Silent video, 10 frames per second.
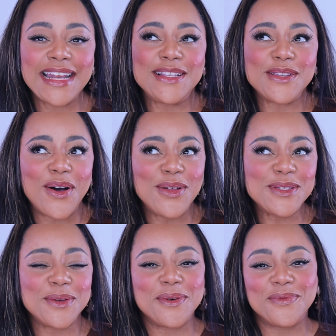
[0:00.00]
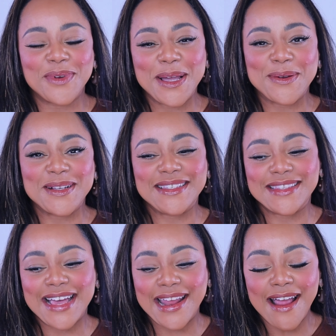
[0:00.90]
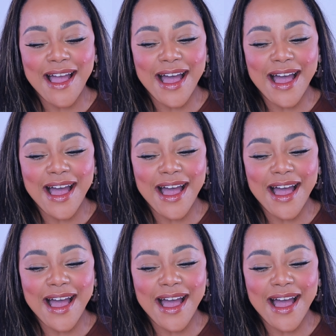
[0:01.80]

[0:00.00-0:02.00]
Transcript: And it's also a fragrance that